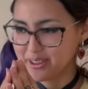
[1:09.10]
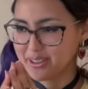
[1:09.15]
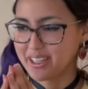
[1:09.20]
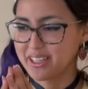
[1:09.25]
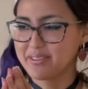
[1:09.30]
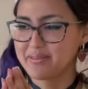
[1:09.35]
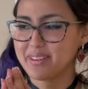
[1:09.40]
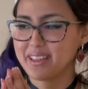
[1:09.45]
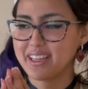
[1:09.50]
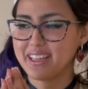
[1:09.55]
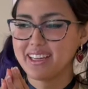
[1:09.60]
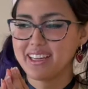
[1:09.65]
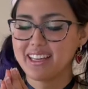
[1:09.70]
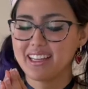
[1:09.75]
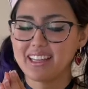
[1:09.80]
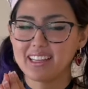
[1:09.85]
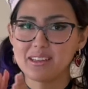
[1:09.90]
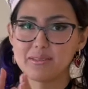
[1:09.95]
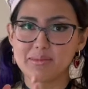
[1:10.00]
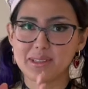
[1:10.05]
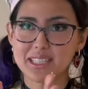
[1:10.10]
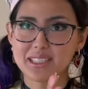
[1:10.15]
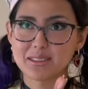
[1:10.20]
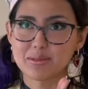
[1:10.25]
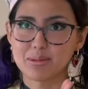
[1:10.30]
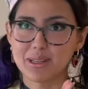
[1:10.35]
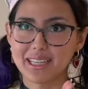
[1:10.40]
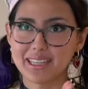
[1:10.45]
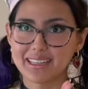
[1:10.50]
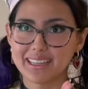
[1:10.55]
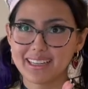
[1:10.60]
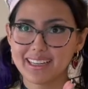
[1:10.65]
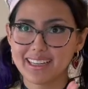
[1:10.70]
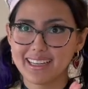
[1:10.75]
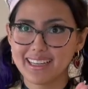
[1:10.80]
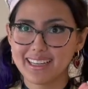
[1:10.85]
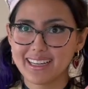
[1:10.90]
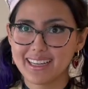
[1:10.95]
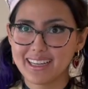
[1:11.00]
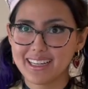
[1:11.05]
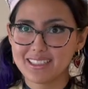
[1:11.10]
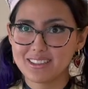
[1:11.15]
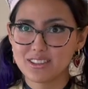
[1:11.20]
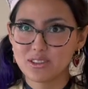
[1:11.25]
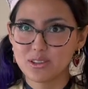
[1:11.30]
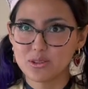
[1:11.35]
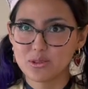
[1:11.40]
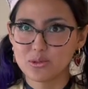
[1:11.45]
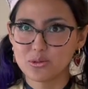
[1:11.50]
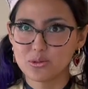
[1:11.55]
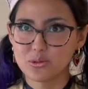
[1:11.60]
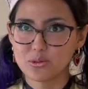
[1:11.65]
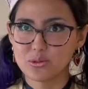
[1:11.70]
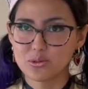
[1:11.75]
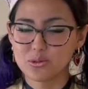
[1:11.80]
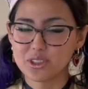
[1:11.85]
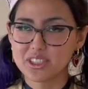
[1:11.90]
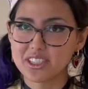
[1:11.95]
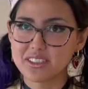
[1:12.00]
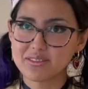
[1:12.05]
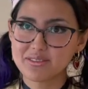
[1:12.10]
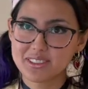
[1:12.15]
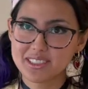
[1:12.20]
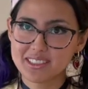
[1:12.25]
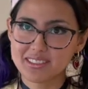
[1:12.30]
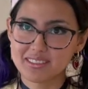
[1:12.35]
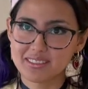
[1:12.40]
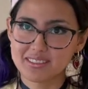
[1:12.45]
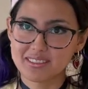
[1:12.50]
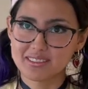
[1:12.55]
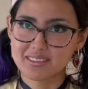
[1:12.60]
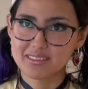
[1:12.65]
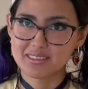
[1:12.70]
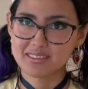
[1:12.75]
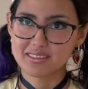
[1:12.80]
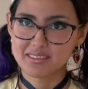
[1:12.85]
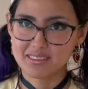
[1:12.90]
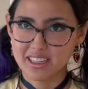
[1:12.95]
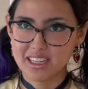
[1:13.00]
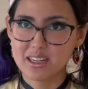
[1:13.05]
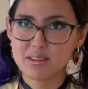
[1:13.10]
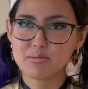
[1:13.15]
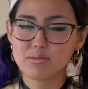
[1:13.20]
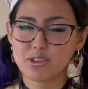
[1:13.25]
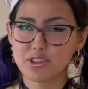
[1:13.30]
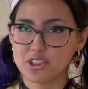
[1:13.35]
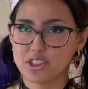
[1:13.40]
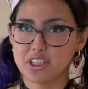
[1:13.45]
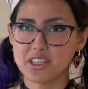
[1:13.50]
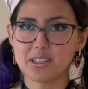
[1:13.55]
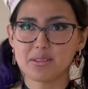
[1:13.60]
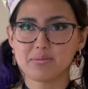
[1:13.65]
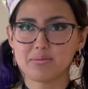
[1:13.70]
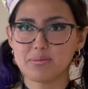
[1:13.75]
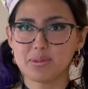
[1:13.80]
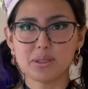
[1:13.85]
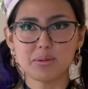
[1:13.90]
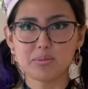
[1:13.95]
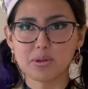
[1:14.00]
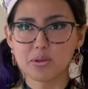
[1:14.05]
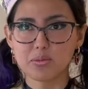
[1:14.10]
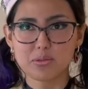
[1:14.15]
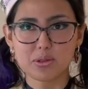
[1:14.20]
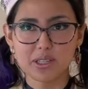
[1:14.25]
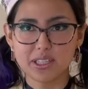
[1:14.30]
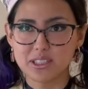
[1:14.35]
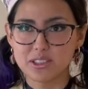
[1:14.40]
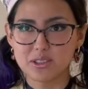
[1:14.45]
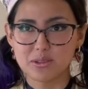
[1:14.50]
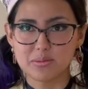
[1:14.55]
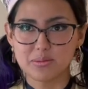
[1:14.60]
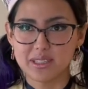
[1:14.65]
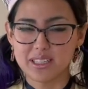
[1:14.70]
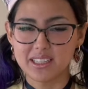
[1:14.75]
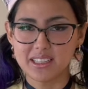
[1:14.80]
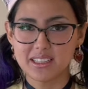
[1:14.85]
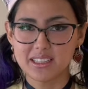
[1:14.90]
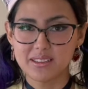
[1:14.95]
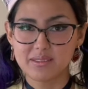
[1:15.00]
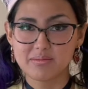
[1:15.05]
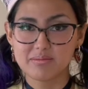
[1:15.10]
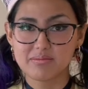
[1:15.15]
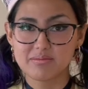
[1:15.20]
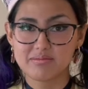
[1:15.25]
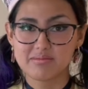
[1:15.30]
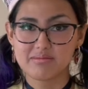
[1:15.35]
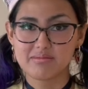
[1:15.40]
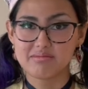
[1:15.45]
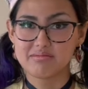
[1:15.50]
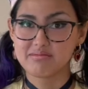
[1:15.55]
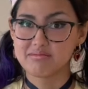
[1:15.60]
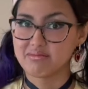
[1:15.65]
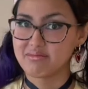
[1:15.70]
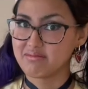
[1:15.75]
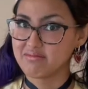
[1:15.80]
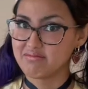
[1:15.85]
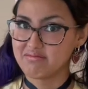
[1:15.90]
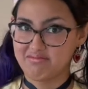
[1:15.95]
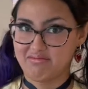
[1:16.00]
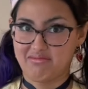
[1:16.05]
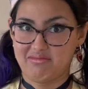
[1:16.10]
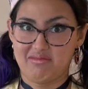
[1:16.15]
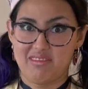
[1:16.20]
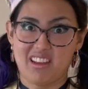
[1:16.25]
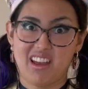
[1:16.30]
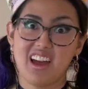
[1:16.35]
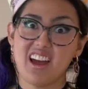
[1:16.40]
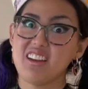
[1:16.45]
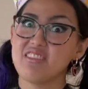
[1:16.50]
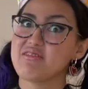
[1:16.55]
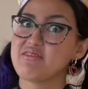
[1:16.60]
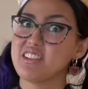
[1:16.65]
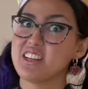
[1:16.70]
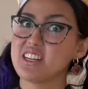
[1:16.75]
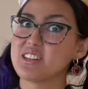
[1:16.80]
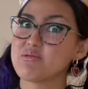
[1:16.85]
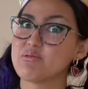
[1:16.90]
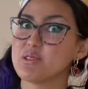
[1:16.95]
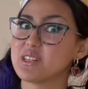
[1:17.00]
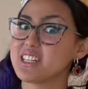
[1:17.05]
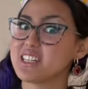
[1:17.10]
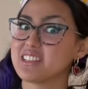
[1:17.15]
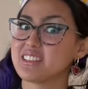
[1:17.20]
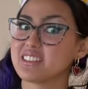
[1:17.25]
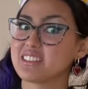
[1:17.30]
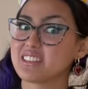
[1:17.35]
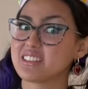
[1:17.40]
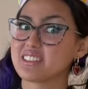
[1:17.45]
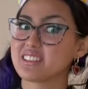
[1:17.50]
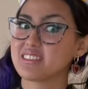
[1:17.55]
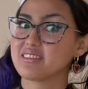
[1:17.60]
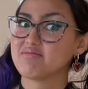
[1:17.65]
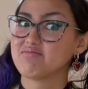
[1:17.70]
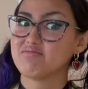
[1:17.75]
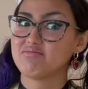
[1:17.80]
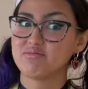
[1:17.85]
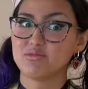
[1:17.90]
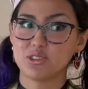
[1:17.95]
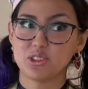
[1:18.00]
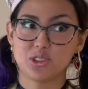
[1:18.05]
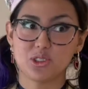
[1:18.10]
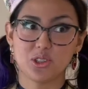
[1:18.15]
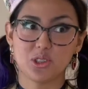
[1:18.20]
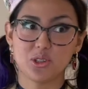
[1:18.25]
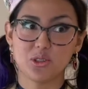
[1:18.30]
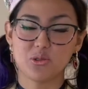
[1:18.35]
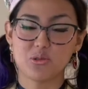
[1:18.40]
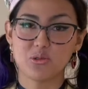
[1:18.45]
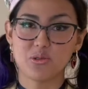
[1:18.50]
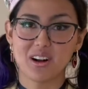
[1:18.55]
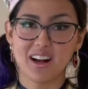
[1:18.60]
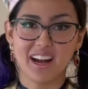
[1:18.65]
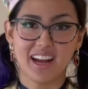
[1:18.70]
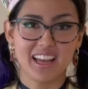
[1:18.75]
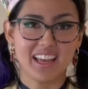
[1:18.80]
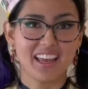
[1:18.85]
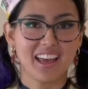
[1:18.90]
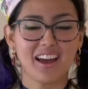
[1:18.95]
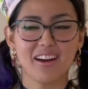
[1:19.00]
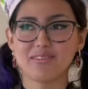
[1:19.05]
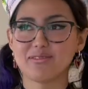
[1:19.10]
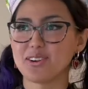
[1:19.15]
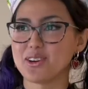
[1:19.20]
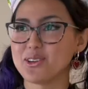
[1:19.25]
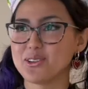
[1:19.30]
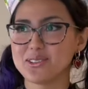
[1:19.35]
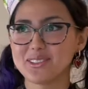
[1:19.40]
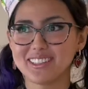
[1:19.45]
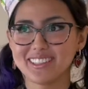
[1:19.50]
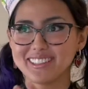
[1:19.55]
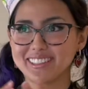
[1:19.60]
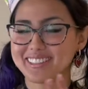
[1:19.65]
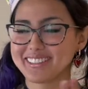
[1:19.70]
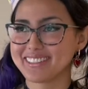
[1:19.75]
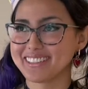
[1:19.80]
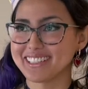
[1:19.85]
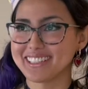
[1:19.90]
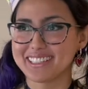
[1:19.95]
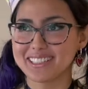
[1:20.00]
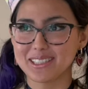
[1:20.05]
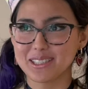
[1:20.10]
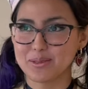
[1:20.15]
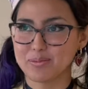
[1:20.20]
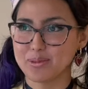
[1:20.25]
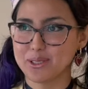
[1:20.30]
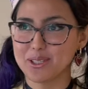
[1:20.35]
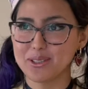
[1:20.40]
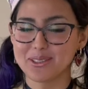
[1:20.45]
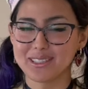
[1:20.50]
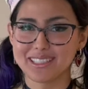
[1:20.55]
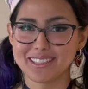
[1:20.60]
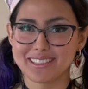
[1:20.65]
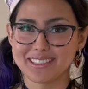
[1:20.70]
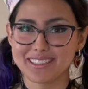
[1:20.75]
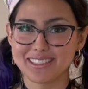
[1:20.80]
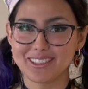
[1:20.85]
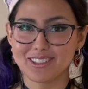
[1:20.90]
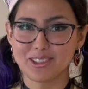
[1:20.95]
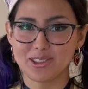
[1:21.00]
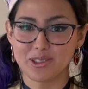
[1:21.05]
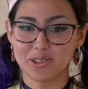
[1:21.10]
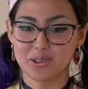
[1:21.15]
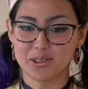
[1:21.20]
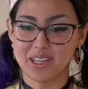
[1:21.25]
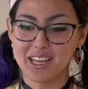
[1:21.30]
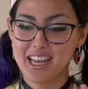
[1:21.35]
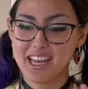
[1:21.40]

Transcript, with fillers: Okay, let me explain. So whatever dumb shit people bring to me, I've done worse. So I have all this experience to